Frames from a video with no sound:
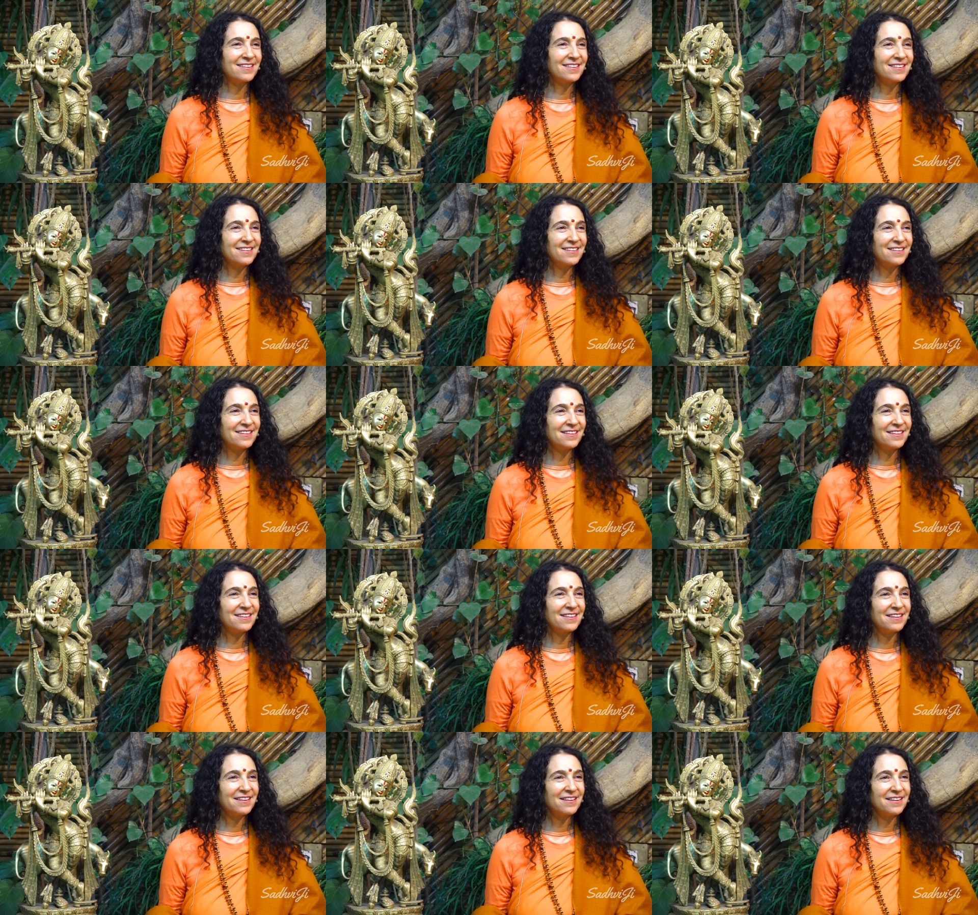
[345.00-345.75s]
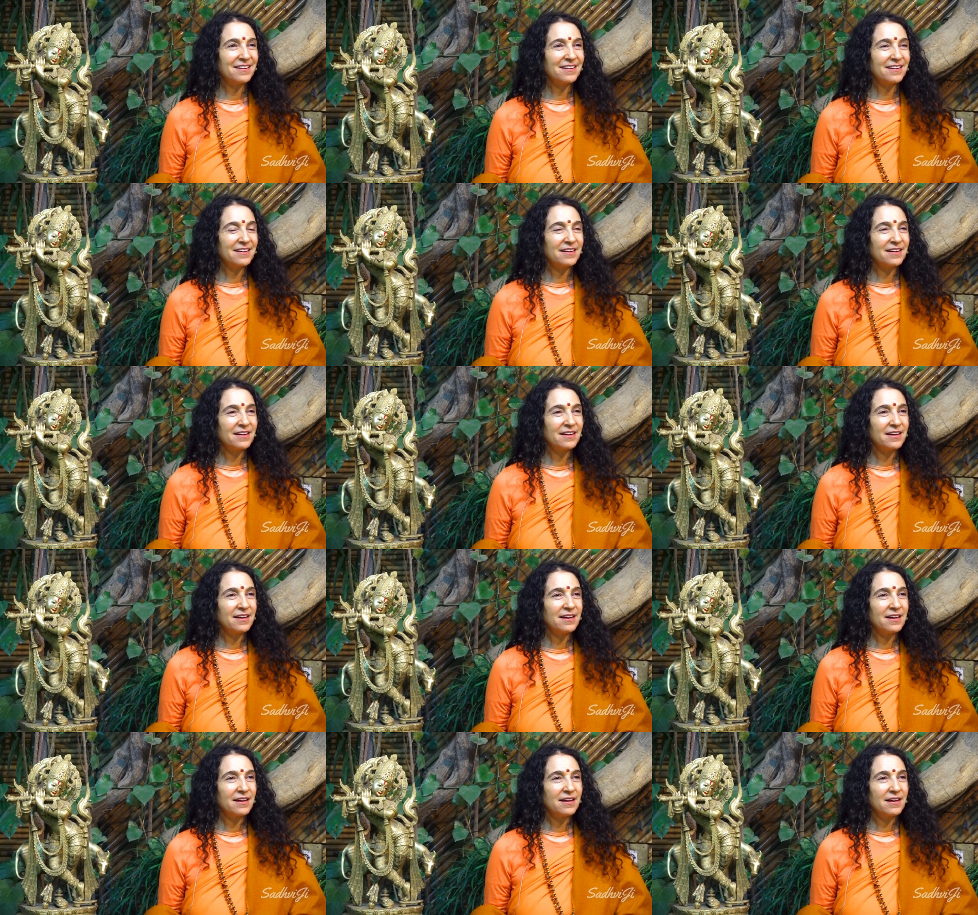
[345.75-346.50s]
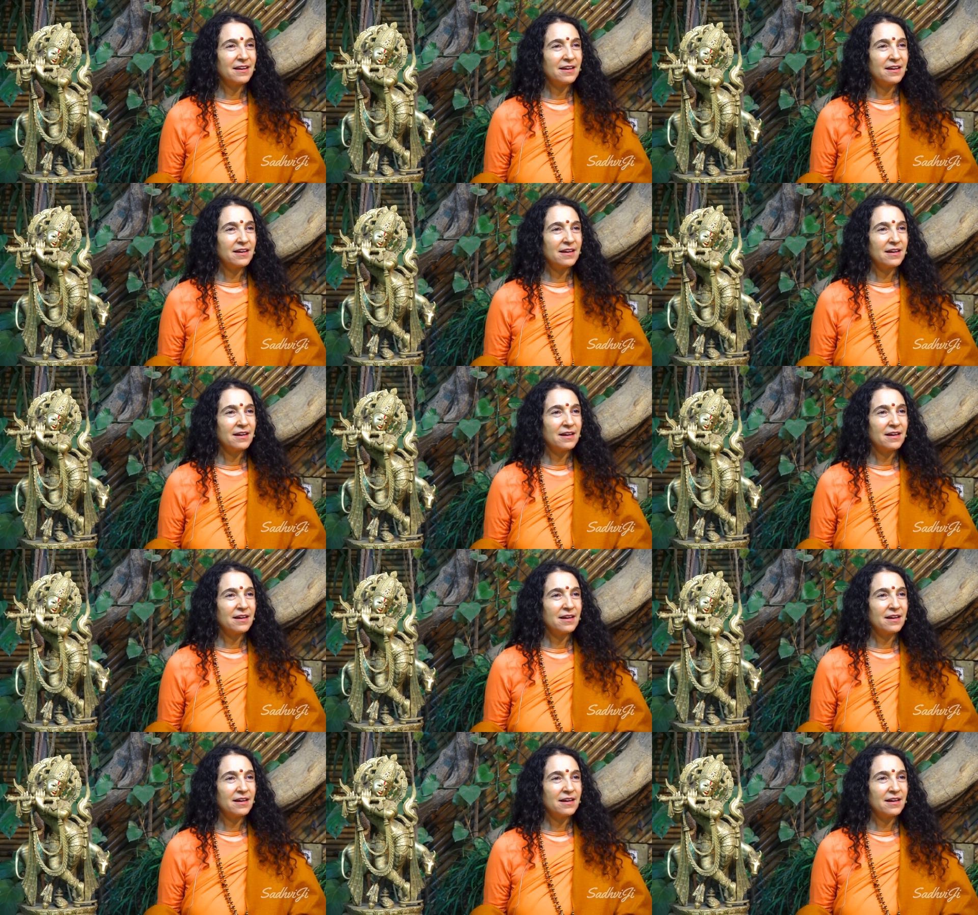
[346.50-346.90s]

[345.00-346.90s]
(no one is talking)